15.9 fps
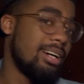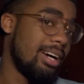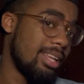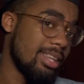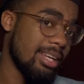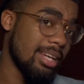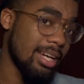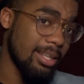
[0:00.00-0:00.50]
I
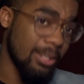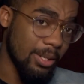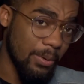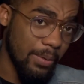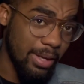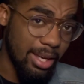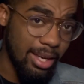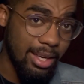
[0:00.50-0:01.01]
think I look
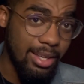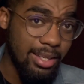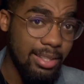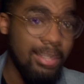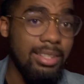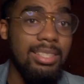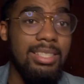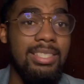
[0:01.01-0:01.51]
okay.
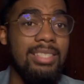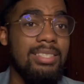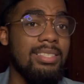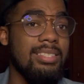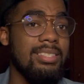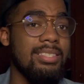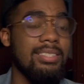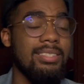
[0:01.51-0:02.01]
Is
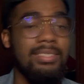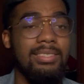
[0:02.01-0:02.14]
this